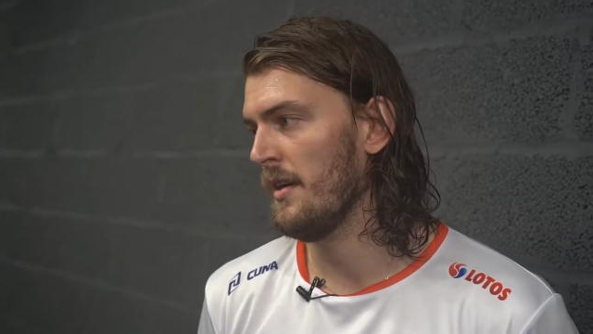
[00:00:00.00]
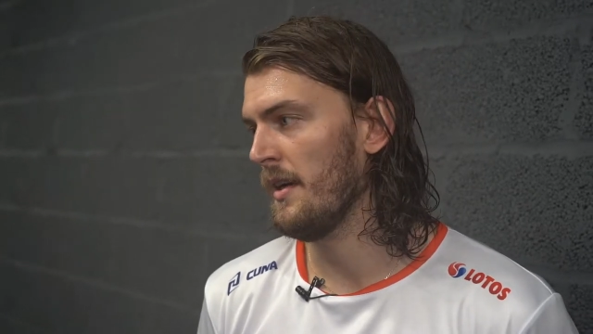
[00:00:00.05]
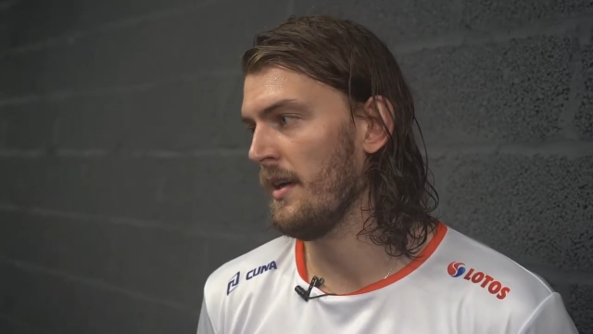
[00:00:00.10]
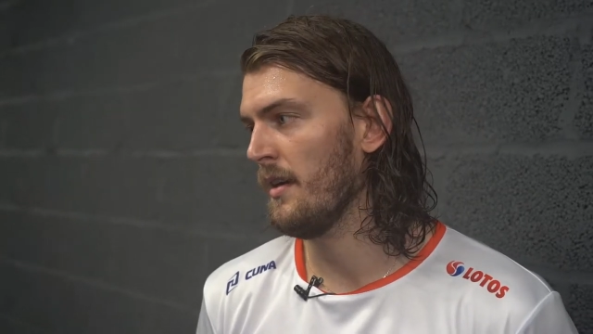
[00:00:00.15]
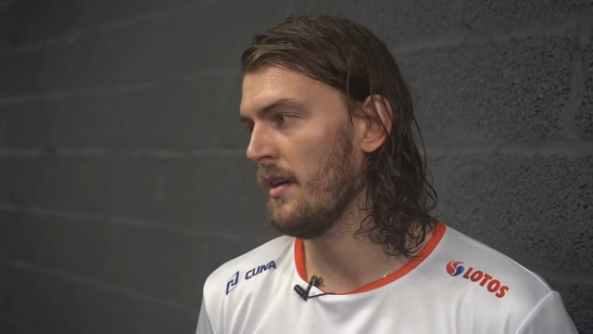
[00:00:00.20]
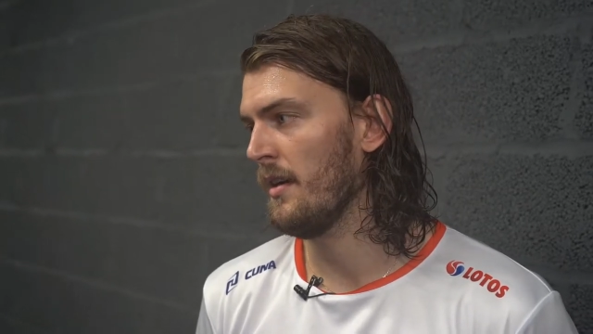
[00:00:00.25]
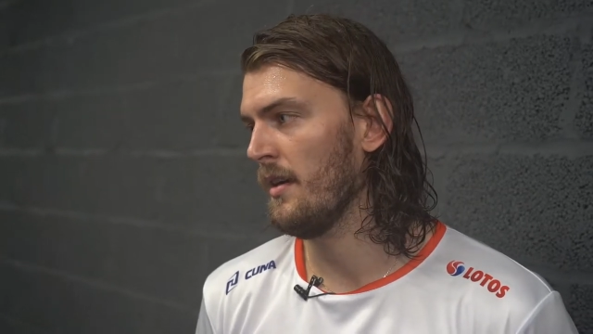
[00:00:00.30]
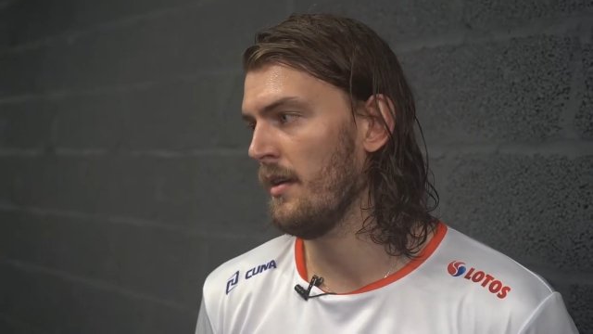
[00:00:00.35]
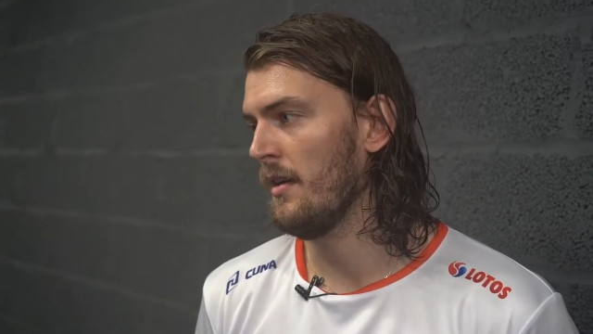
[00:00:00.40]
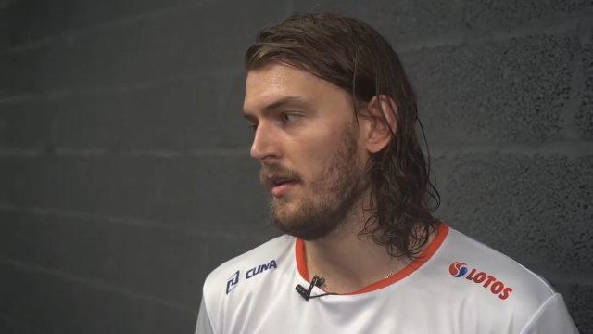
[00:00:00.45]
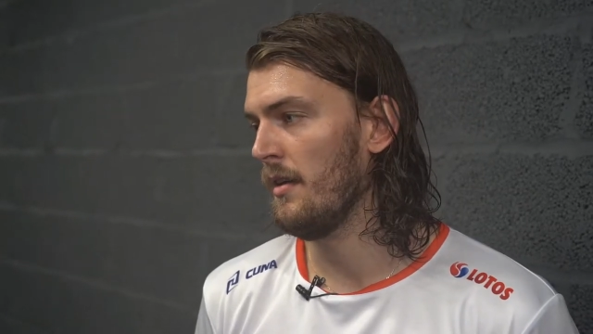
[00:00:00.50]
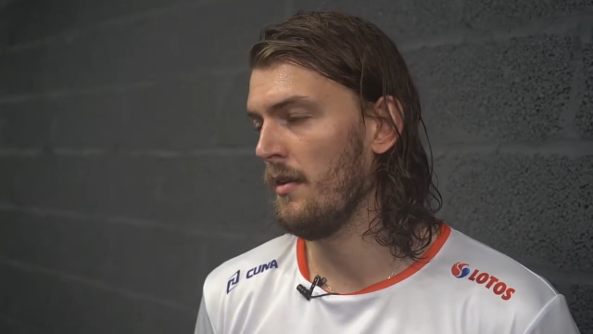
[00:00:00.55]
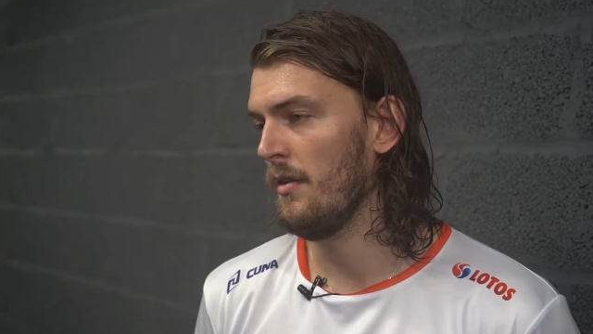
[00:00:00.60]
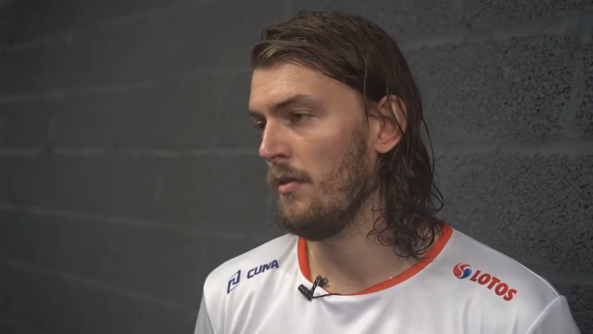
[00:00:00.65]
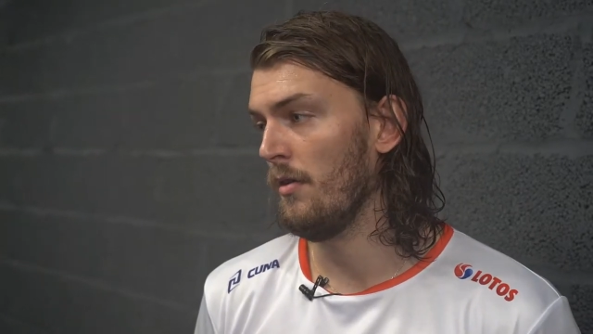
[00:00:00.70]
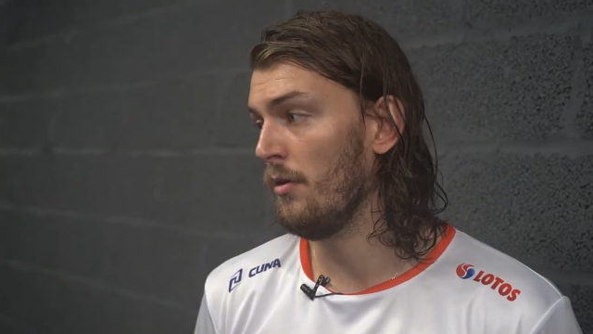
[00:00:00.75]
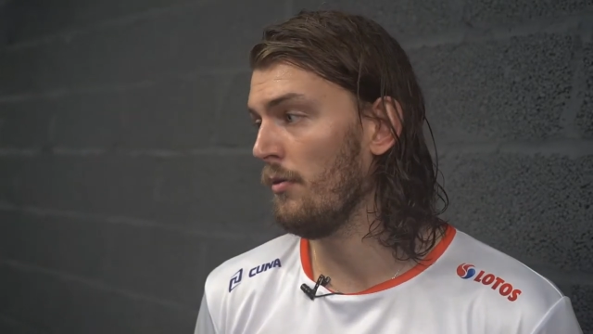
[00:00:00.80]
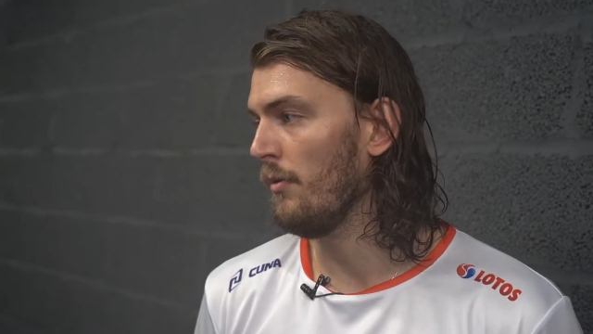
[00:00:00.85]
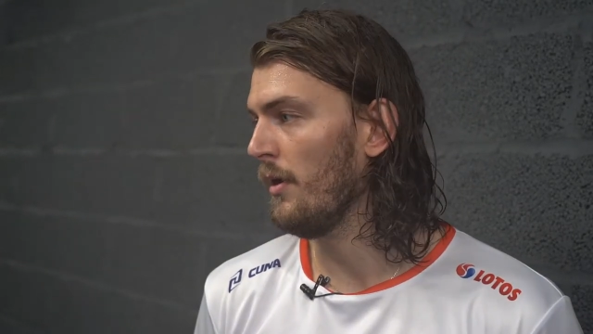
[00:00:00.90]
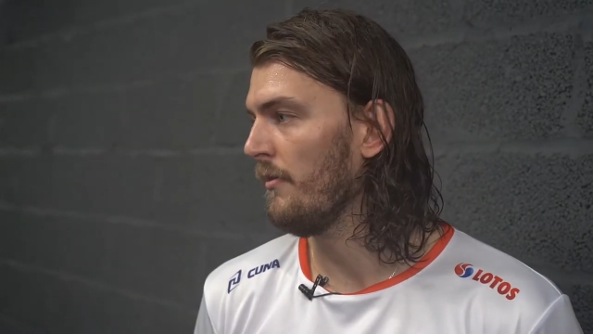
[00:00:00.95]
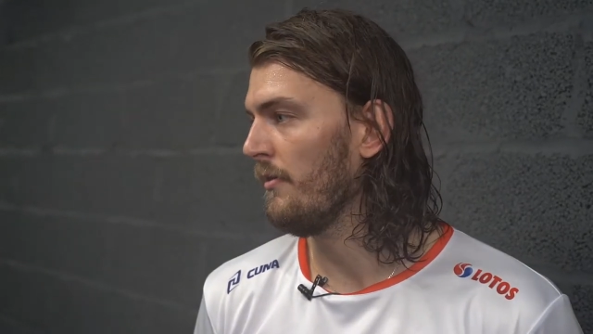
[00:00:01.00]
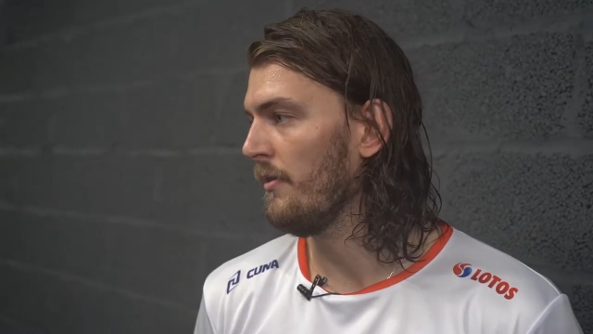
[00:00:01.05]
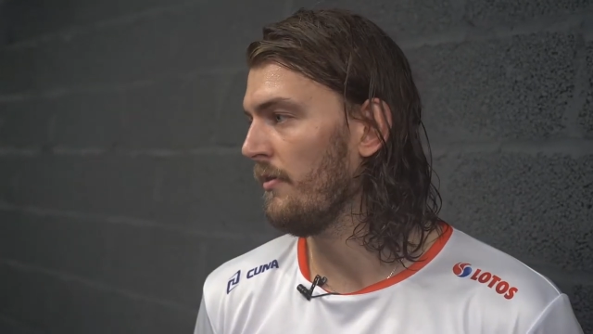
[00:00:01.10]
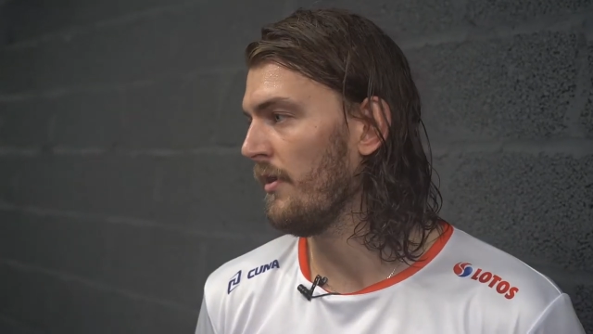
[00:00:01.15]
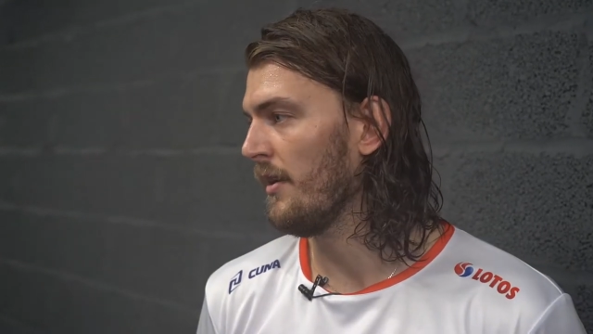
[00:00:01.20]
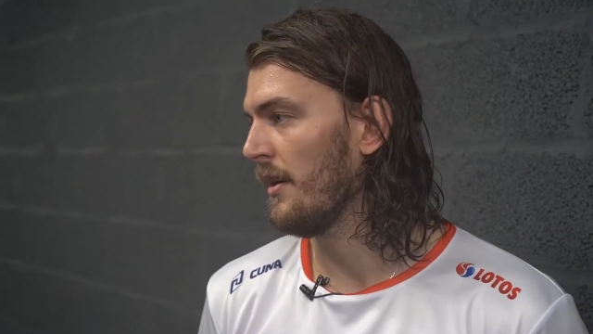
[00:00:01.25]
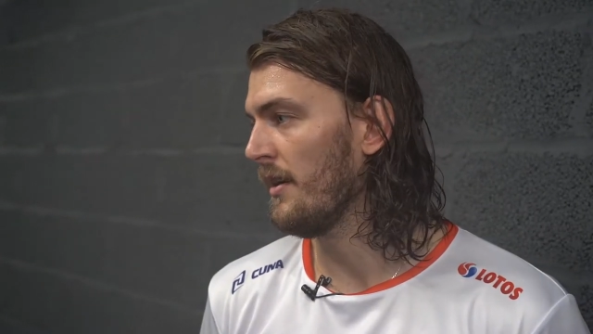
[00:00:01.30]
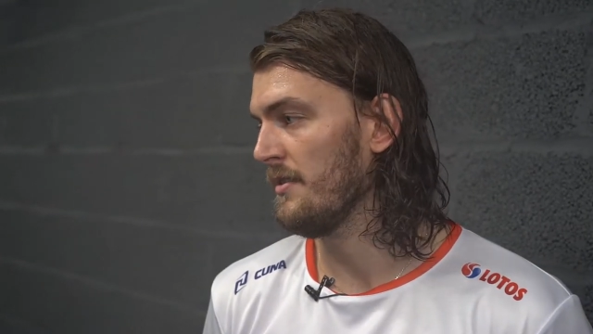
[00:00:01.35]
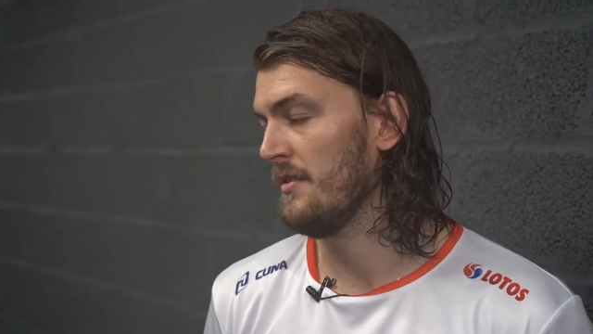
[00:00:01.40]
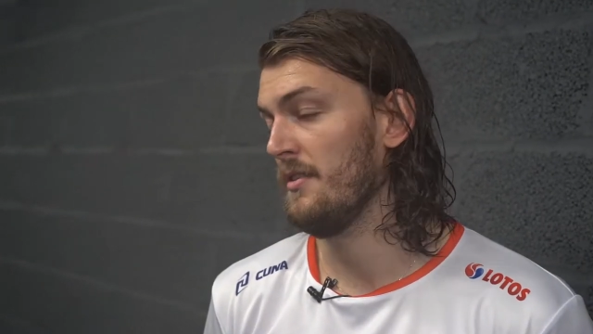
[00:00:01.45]
like uh, low level
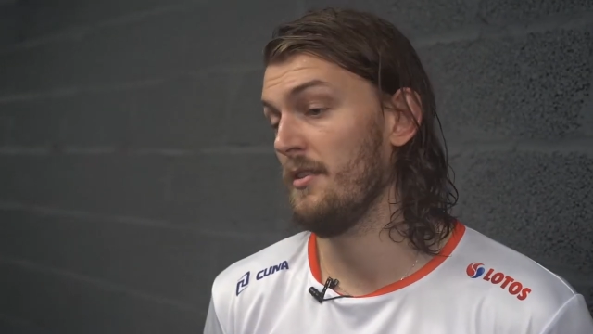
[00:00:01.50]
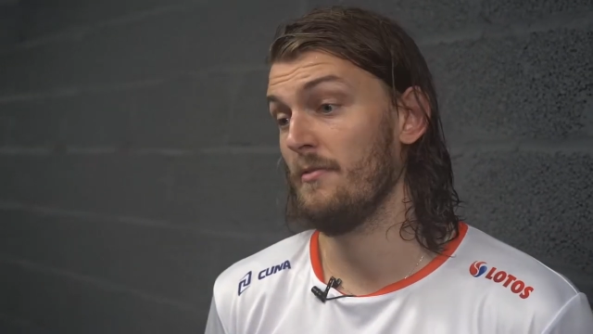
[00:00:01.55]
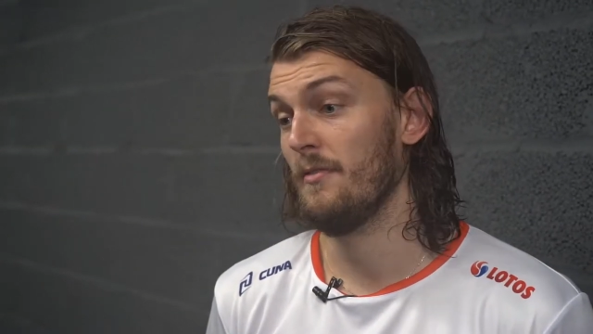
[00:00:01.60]
for us.